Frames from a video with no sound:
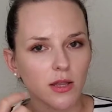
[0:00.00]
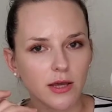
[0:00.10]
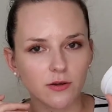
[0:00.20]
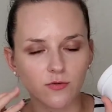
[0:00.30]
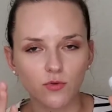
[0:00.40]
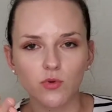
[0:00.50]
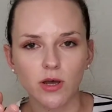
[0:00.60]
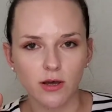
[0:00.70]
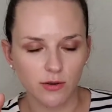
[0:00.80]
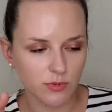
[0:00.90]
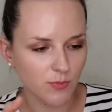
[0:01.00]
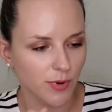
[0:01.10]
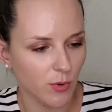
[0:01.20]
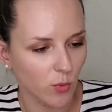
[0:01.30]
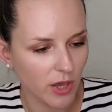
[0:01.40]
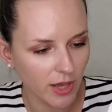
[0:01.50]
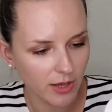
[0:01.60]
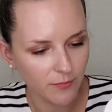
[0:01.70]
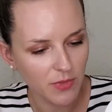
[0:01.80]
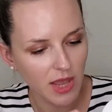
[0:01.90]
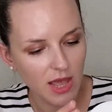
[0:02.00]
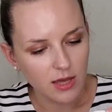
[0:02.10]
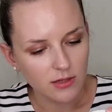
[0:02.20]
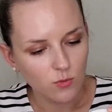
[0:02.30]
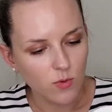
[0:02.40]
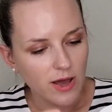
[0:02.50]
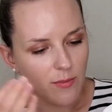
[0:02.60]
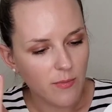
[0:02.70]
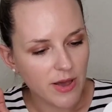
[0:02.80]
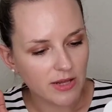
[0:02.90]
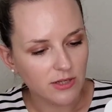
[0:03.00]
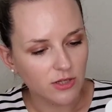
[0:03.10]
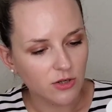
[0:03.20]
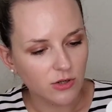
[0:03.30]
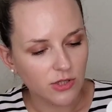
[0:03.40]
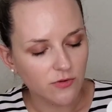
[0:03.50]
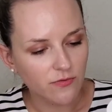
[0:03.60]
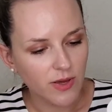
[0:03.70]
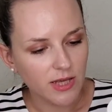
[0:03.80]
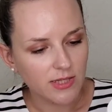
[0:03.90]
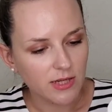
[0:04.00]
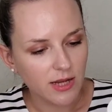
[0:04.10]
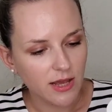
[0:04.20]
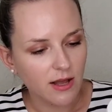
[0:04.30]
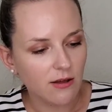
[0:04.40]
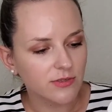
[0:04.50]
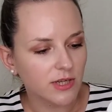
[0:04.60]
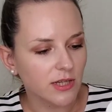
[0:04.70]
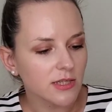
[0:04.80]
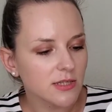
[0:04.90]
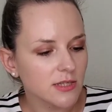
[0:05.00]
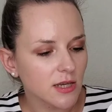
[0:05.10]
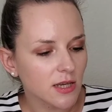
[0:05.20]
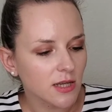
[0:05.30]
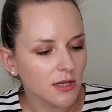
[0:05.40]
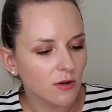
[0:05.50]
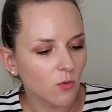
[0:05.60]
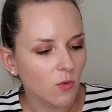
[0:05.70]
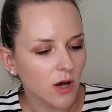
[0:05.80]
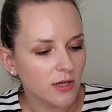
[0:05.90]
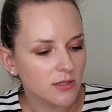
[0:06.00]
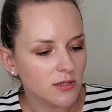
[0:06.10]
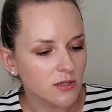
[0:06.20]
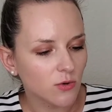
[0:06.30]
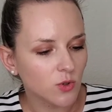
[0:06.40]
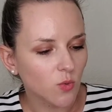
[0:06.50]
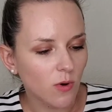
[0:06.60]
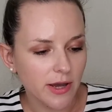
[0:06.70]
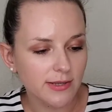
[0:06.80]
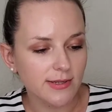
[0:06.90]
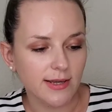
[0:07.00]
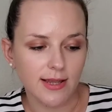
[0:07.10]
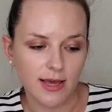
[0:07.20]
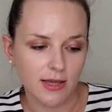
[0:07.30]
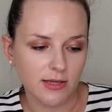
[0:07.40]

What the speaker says: like a few times per week, and wipe a pad across your face and neck after cleansing once or twice a day.